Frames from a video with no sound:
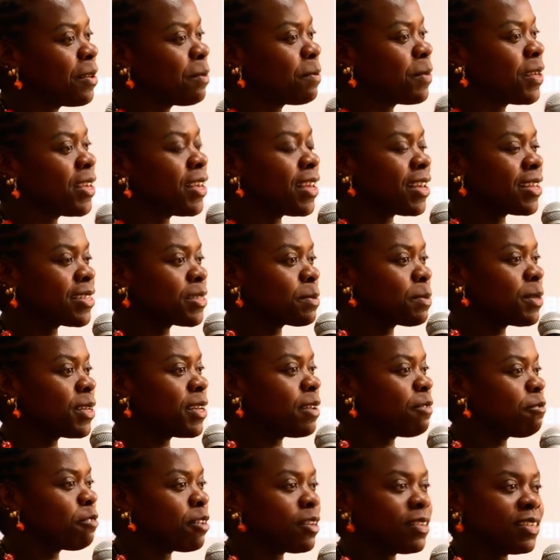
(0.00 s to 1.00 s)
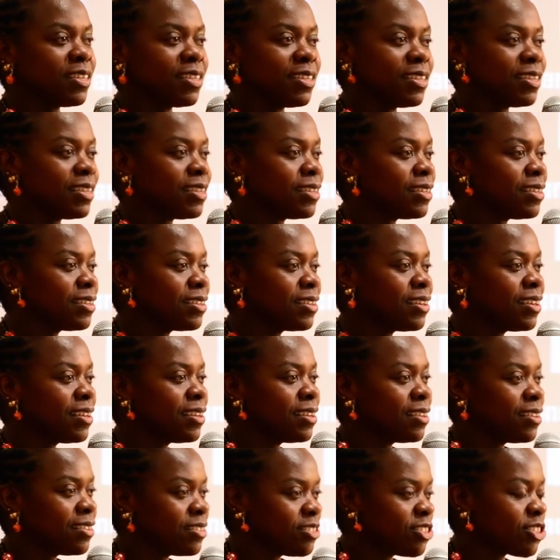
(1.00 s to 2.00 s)
He has been a very
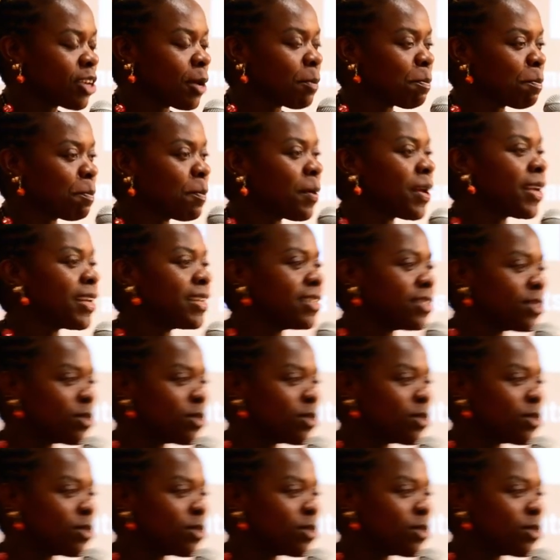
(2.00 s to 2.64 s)
sharp mind,